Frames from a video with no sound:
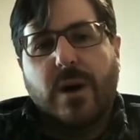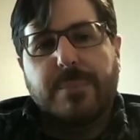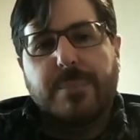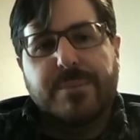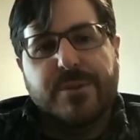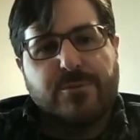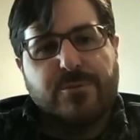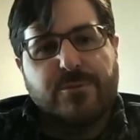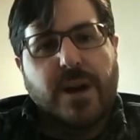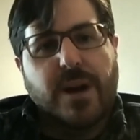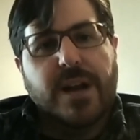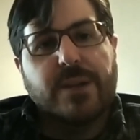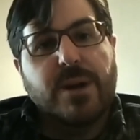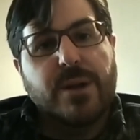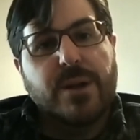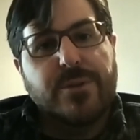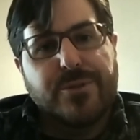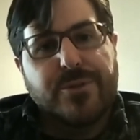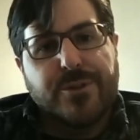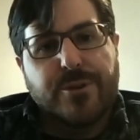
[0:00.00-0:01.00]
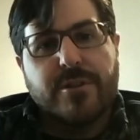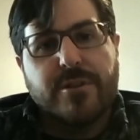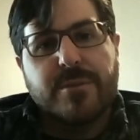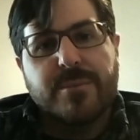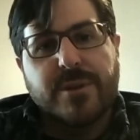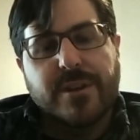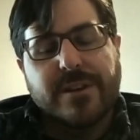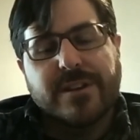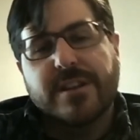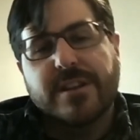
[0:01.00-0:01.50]
up is right around 30
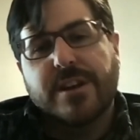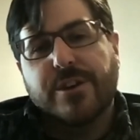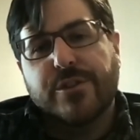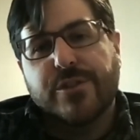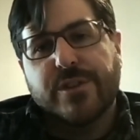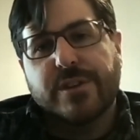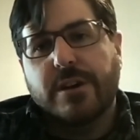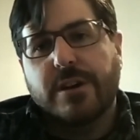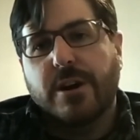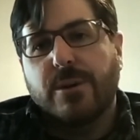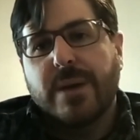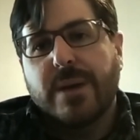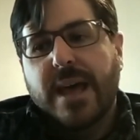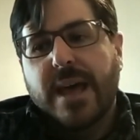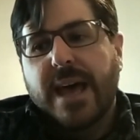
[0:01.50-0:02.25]
million years ago.